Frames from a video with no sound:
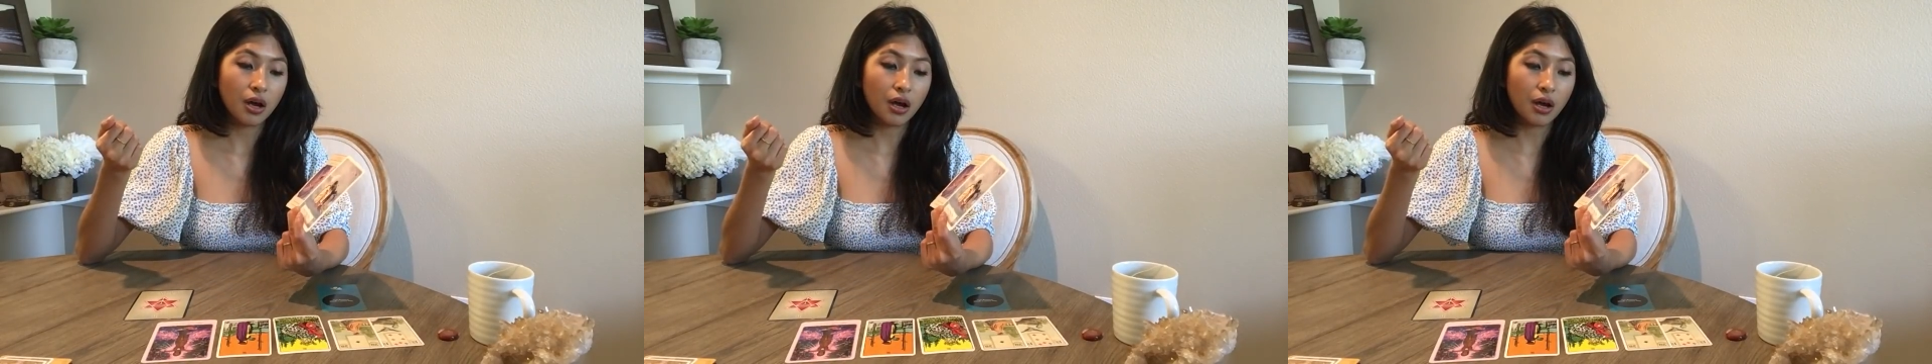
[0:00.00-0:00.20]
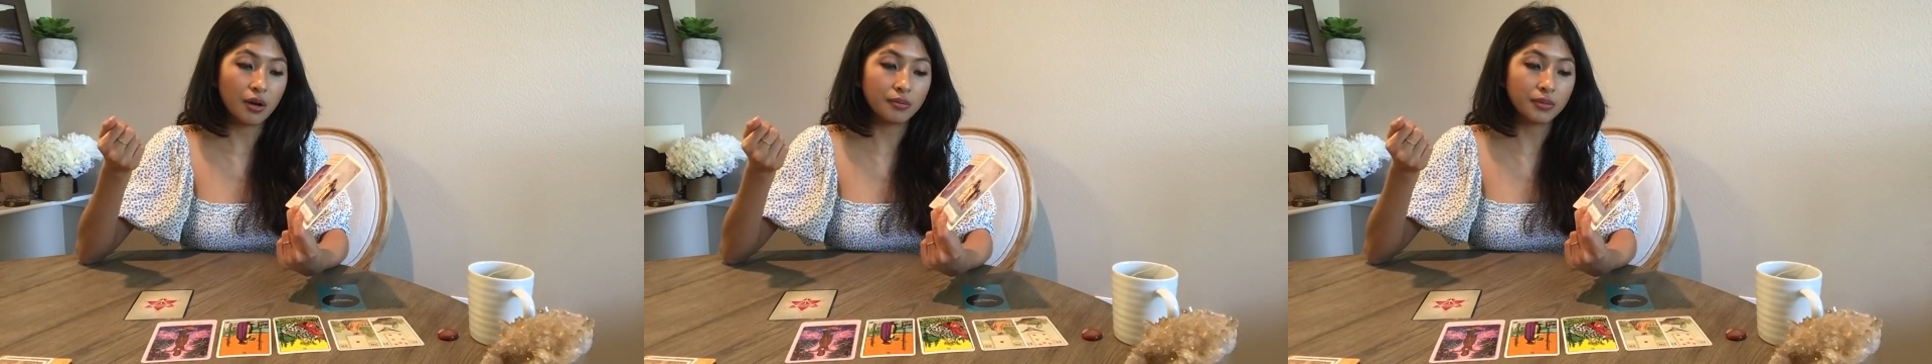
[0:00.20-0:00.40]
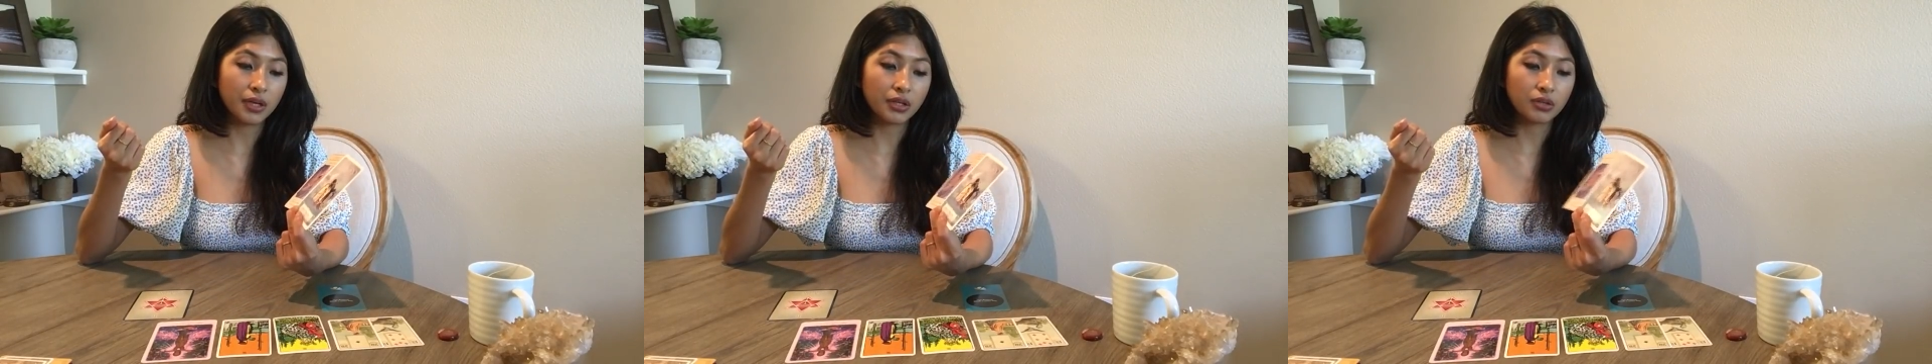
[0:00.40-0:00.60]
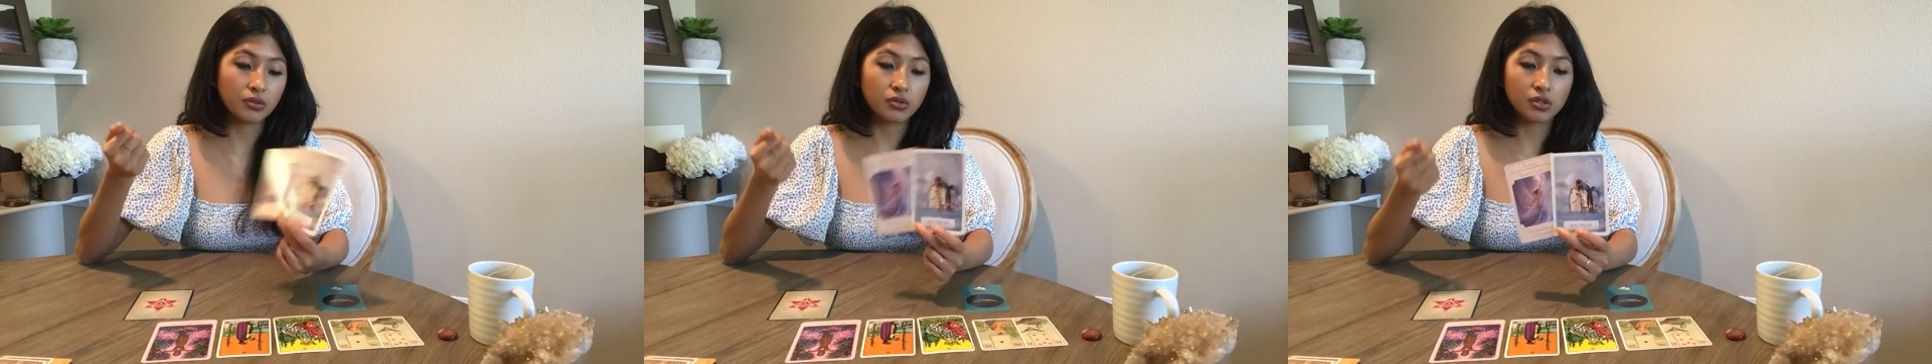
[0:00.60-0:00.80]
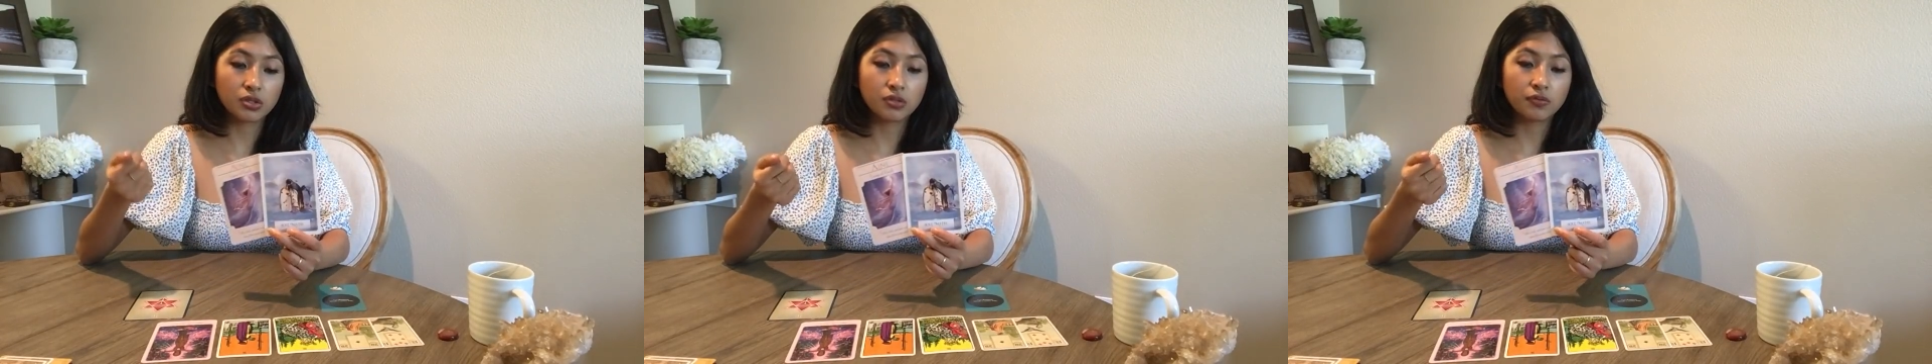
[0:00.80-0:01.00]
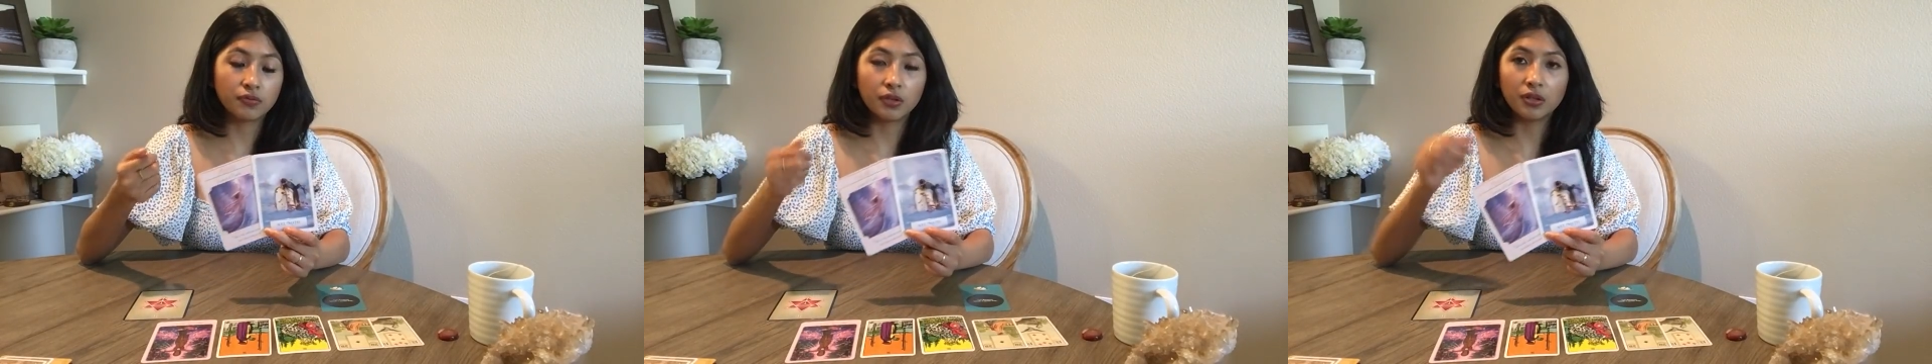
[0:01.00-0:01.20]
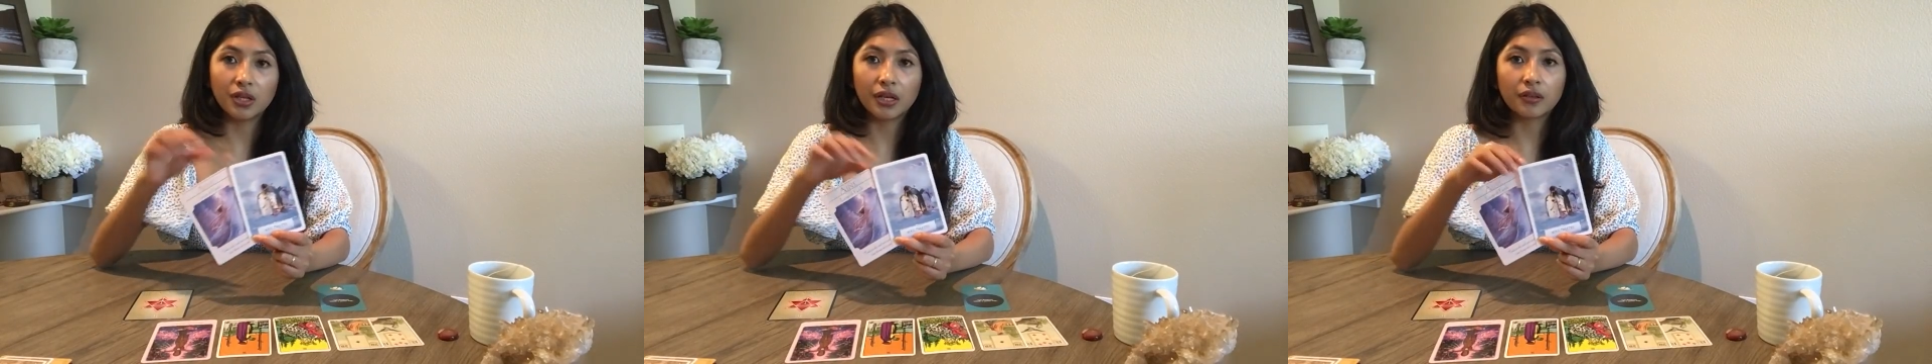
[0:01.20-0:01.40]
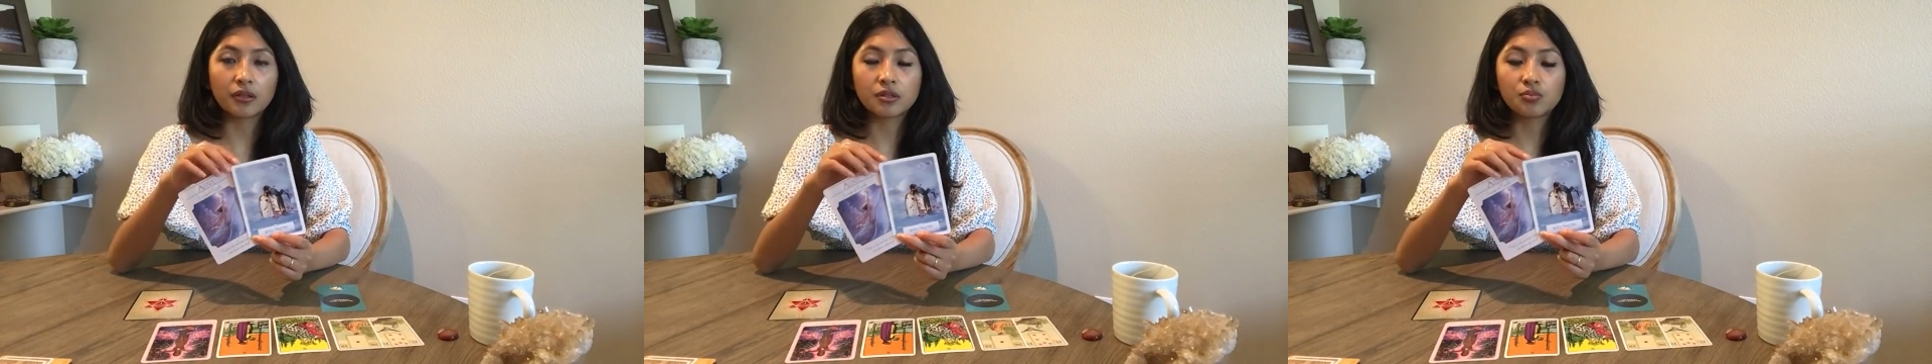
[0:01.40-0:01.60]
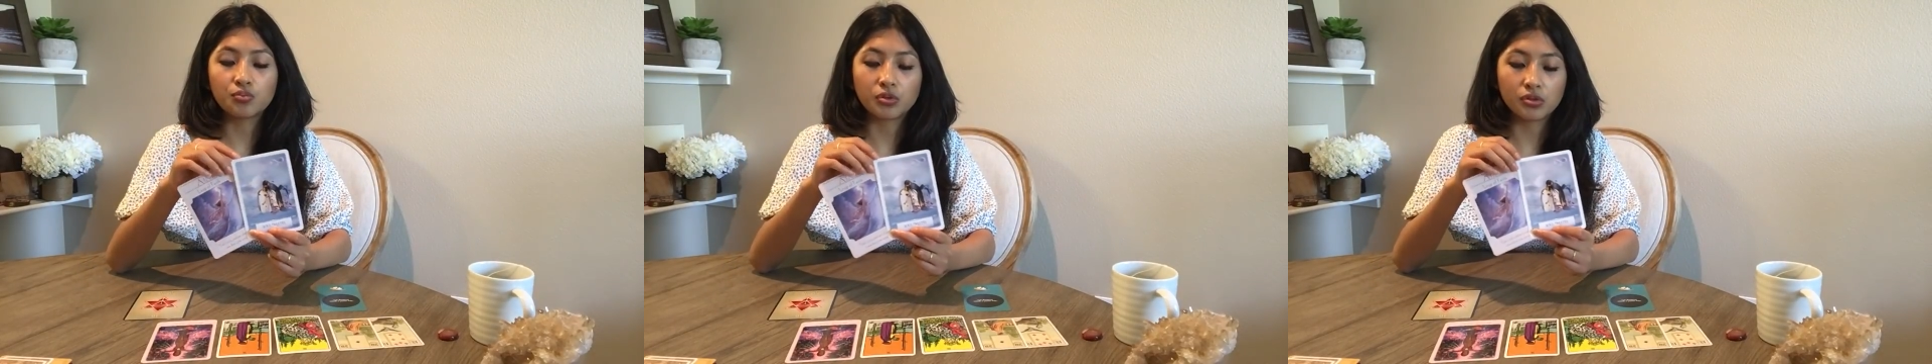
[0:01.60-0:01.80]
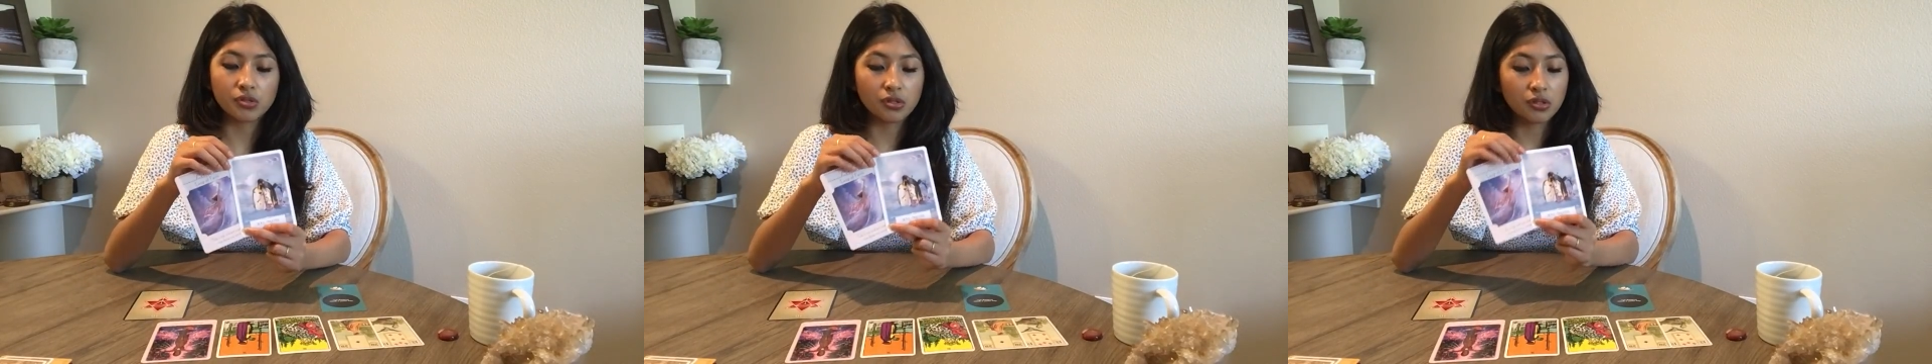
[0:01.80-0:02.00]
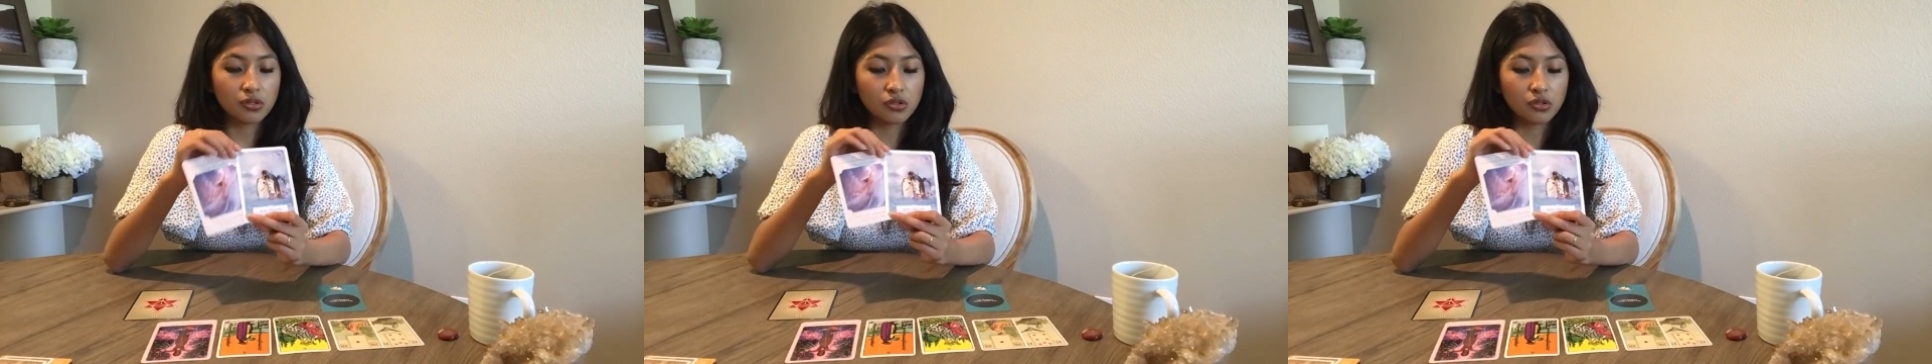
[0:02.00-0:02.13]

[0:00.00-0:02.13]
And you just feel like this person